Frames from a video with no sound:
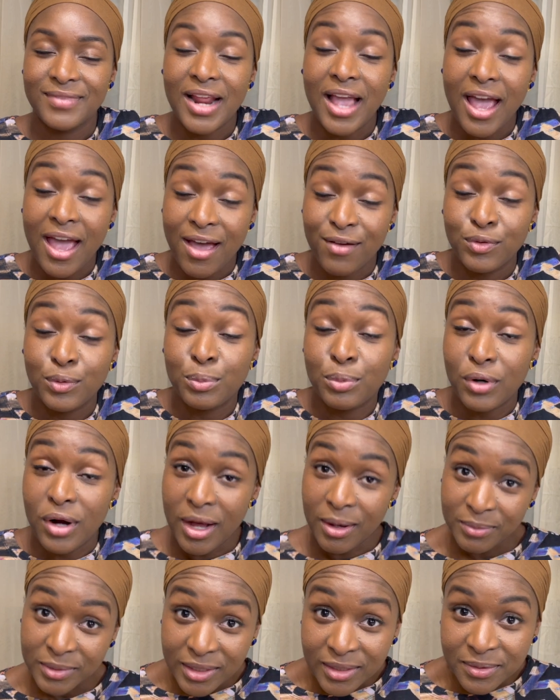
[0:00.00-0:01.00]
I have a
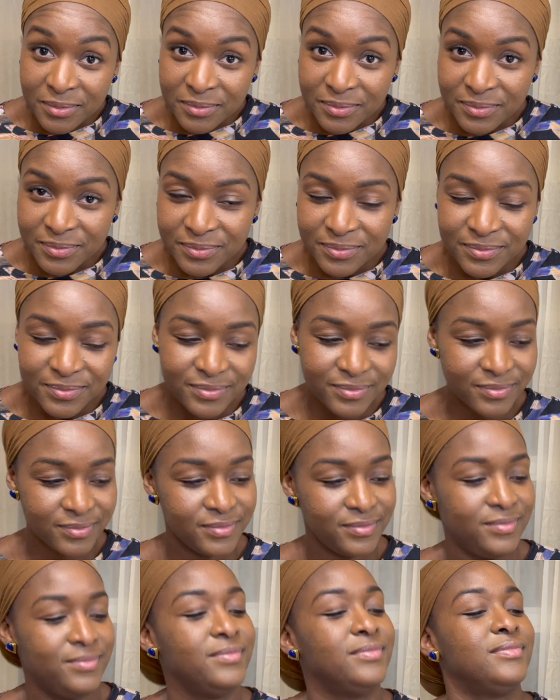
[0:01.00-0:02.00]
problem.
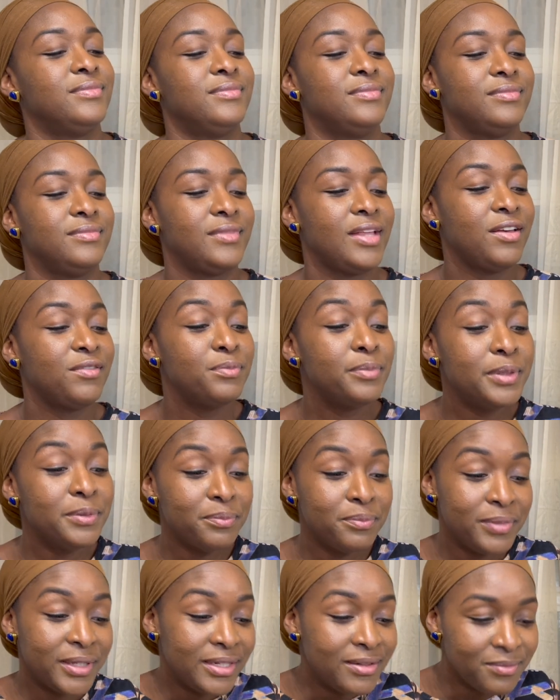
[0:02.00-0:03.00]
I've
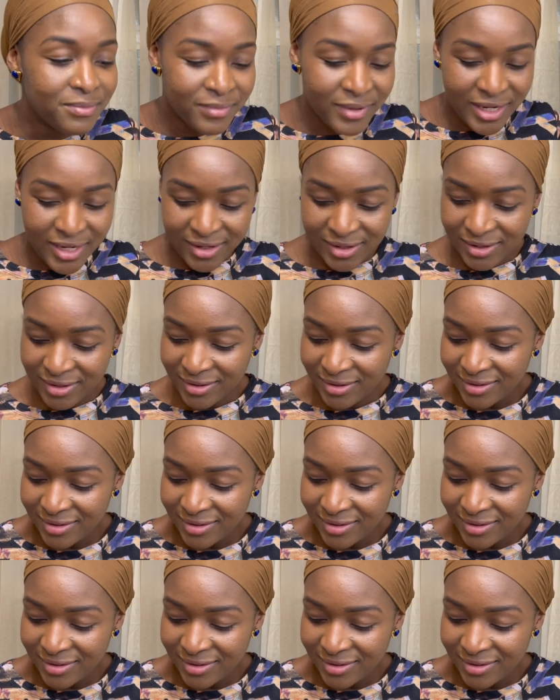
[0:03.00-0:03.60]
been bitten by